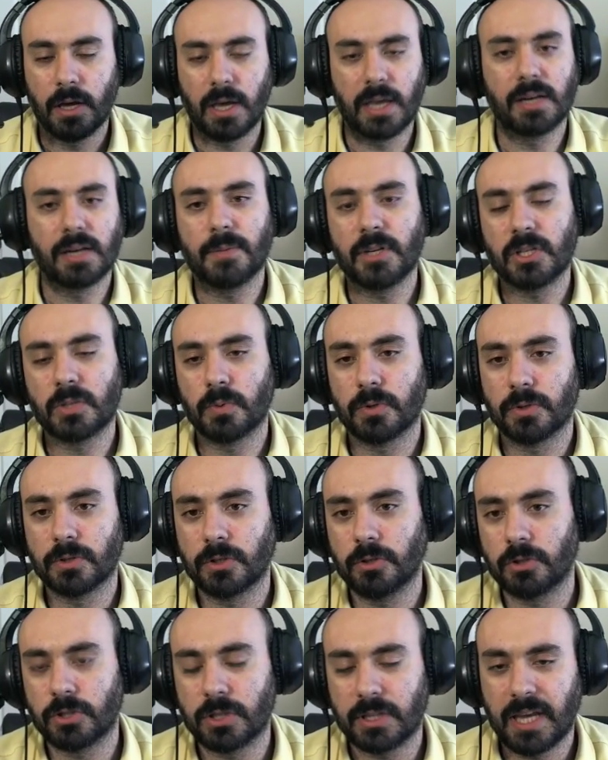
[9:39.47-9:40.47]
Enemies will
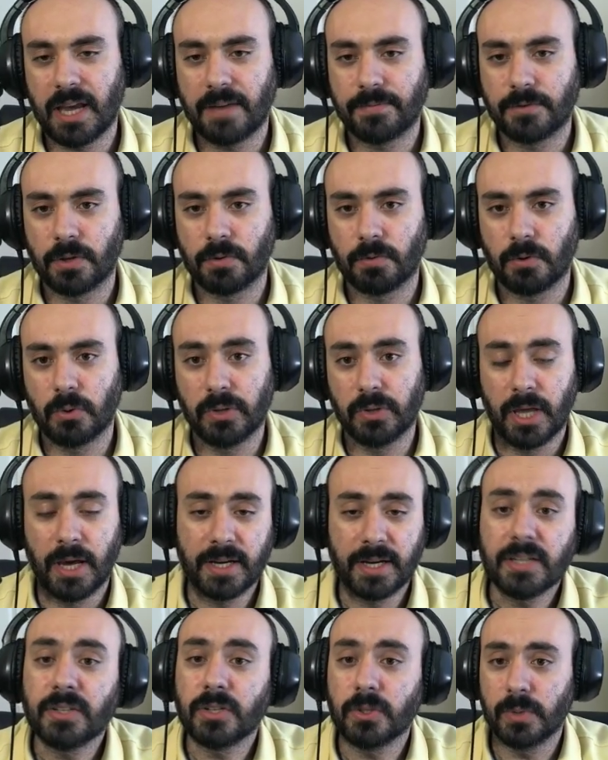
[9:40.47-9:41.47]
usually have to throw a
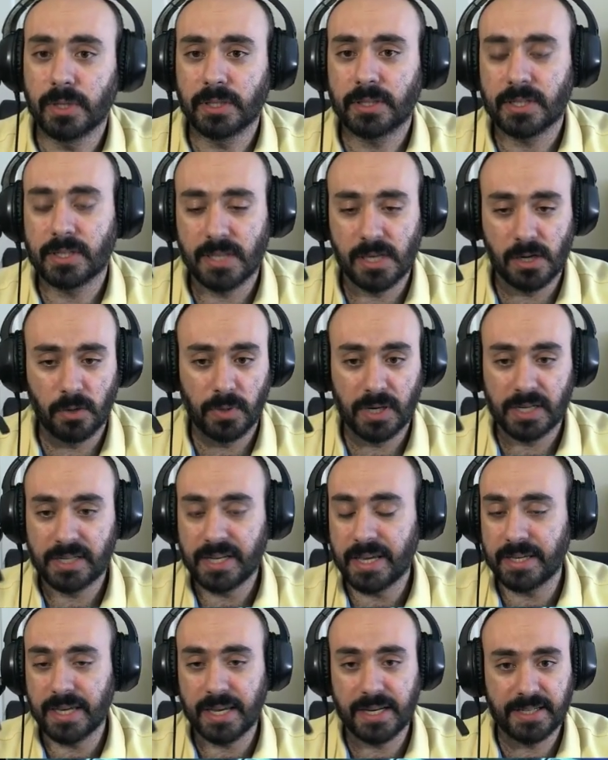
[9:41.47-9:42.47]
lot into it because they don't want to
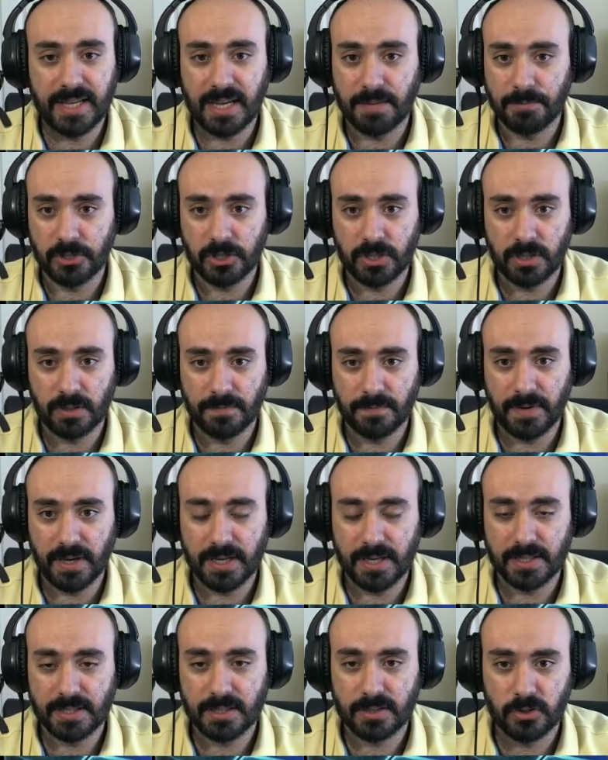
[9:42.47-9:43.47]
take 8 damage to the
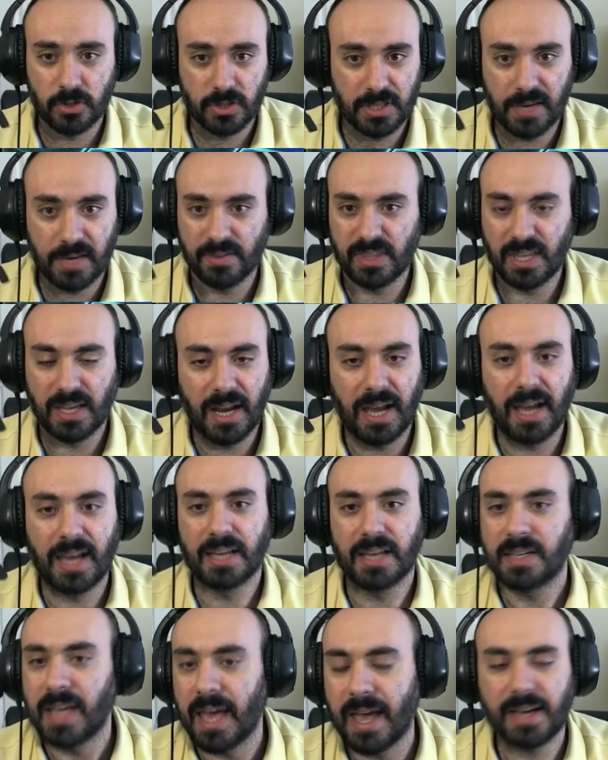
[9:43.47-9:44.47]
face. Just having that high
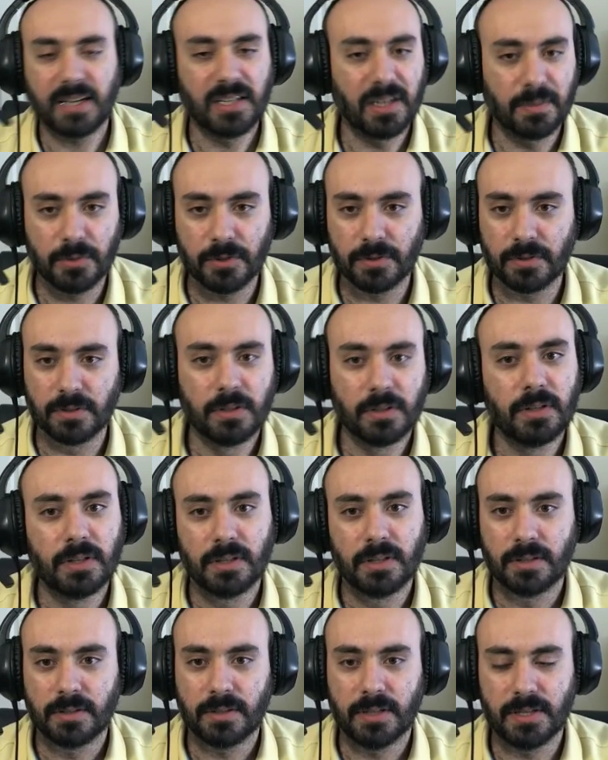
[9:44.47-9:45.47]
attack number
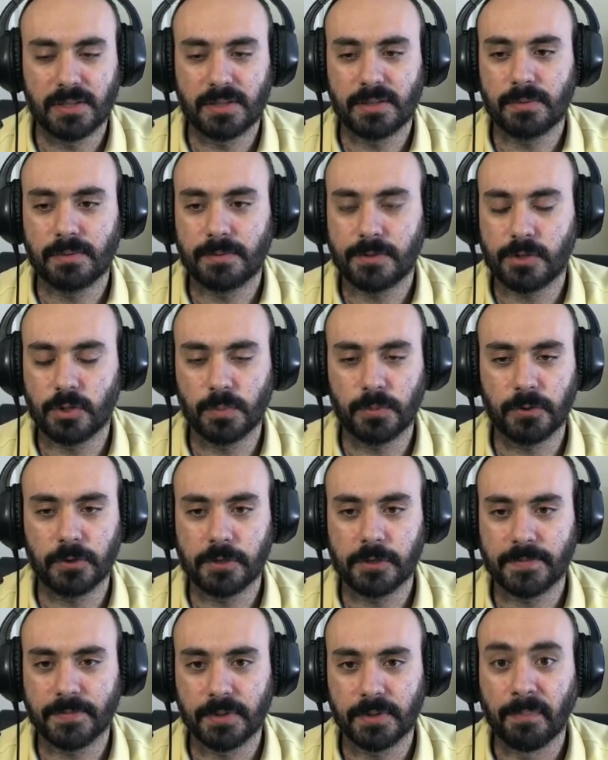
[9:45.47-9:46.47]
is super
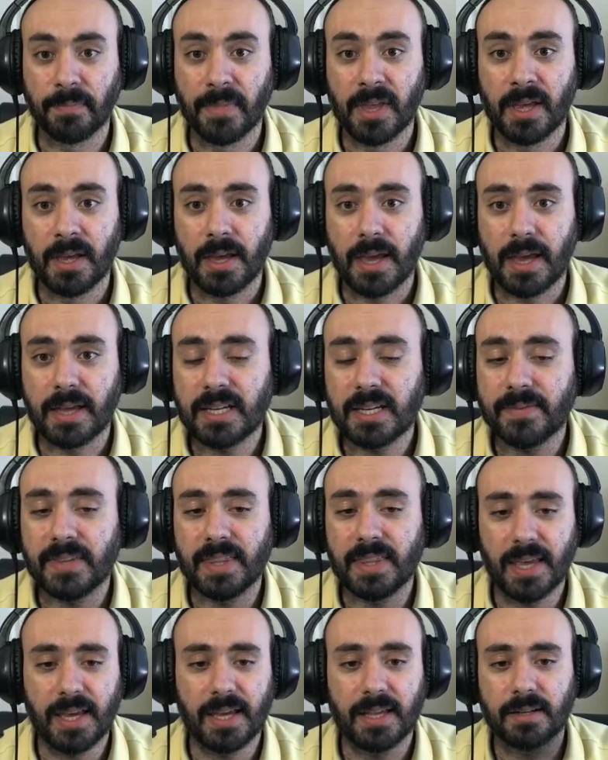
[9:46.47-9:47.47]
useful. And even
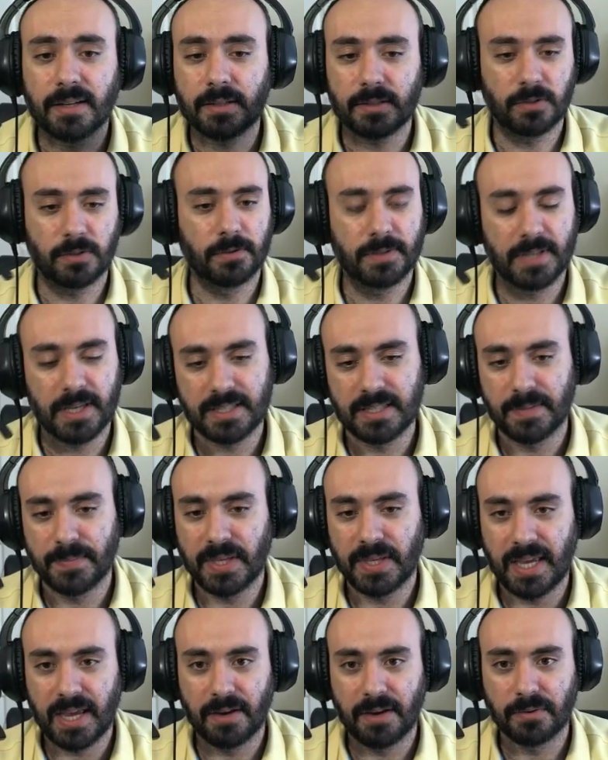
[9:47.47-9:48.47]
then, you'll take
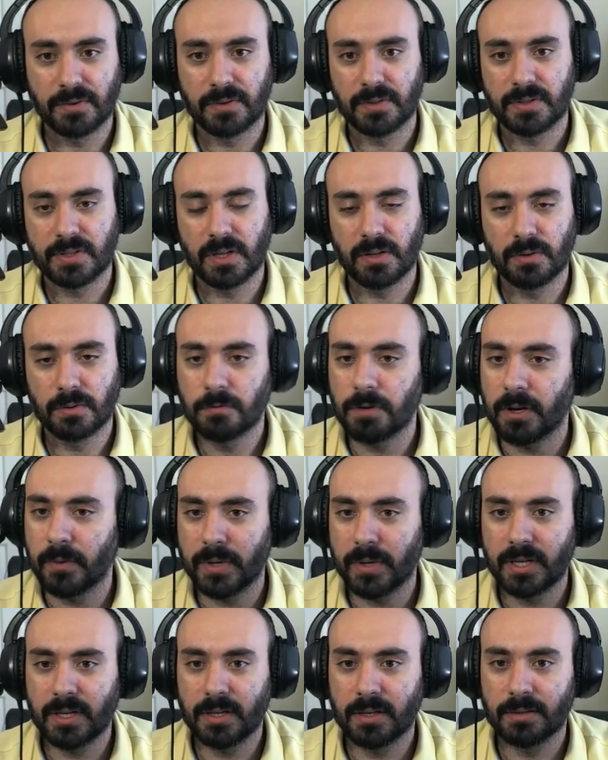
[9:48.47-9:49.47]
something out. So great
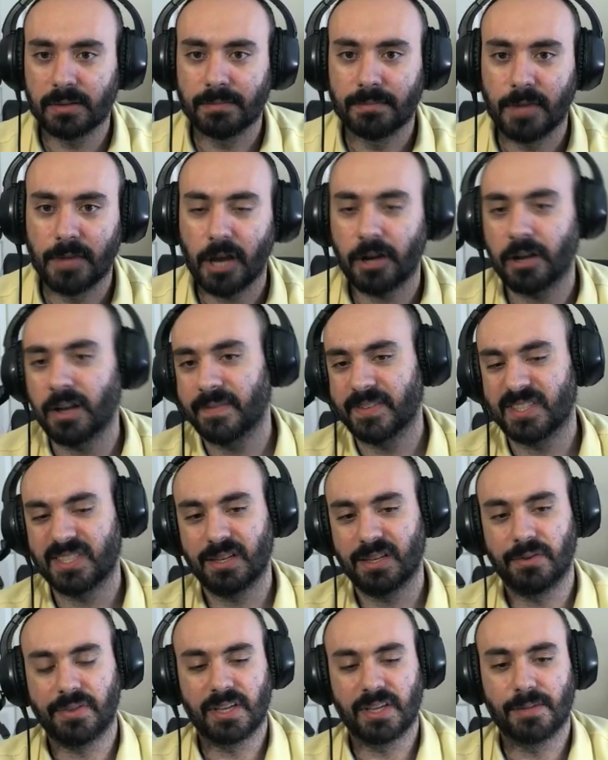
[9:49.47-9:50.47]
way to knock off a
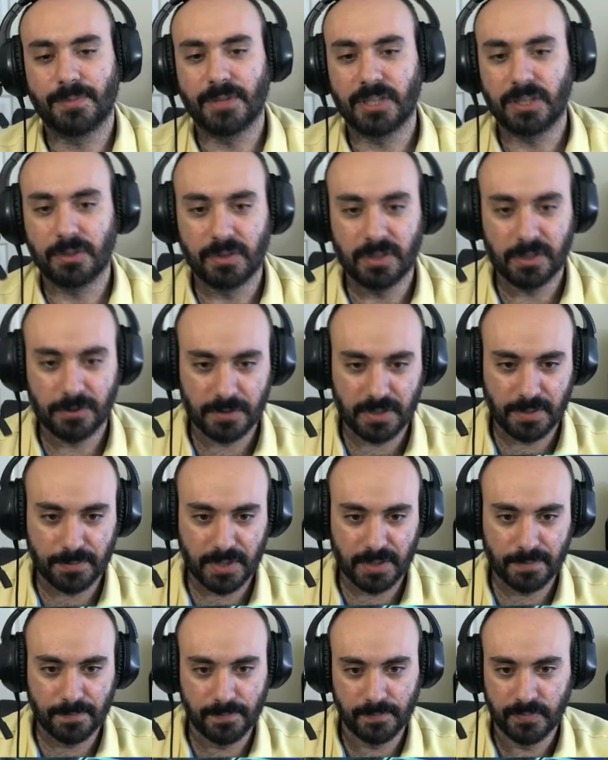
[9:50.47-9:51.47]
stealth enemy unit or
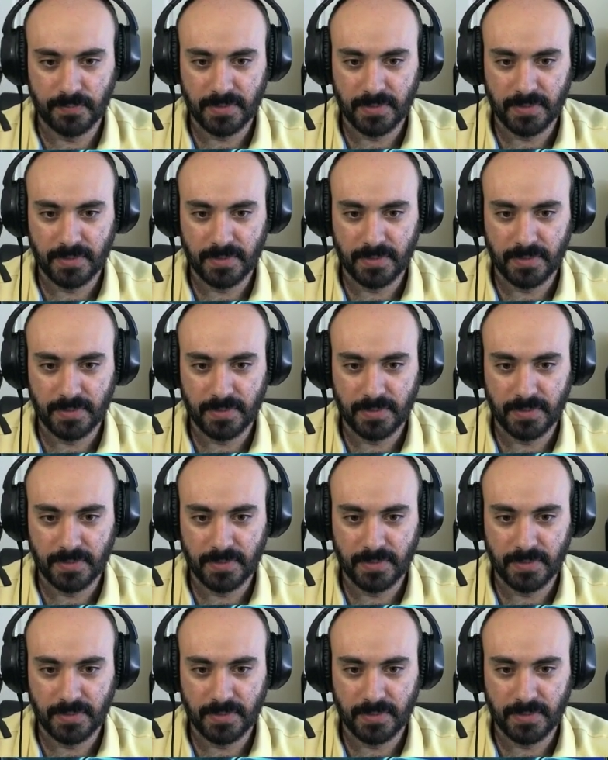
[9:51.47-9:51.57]
something.